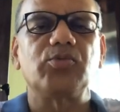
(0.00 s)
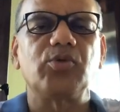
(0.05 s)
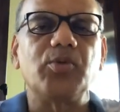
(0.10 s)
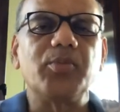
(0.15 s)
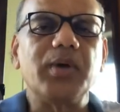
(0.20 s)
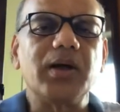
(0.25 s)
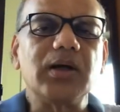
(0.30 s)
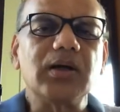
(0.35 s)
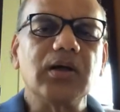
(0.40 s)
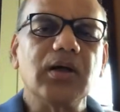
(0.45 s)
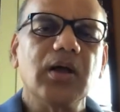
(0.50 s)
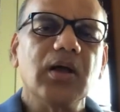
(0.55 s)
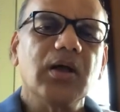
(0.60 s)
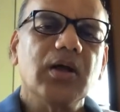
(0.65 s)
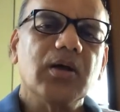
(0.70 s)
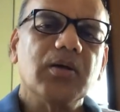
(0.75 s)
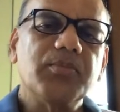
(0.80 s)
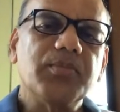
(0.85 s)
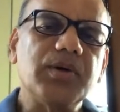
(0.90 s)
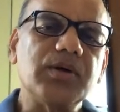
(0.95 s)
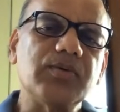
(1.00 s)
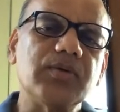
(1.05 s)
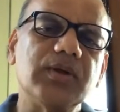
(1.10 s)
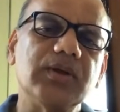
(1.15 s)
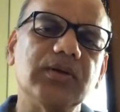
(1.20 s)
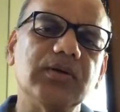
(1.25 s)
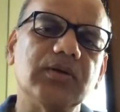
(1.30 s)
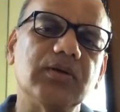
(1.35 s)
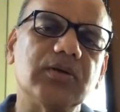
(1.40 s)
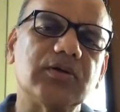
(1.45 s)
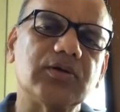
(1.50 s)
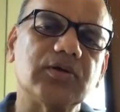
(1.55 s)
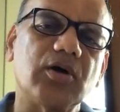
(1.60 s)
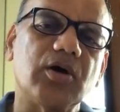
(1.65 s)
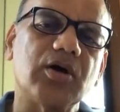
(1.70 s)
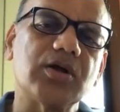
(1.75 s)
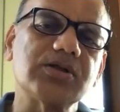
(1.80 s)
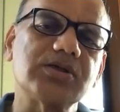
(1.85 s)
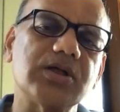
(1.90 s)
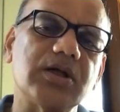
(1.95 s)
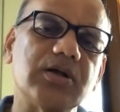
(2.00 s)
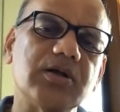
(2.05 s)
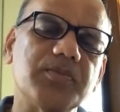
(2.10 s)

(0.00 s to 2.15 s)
movement between torch and the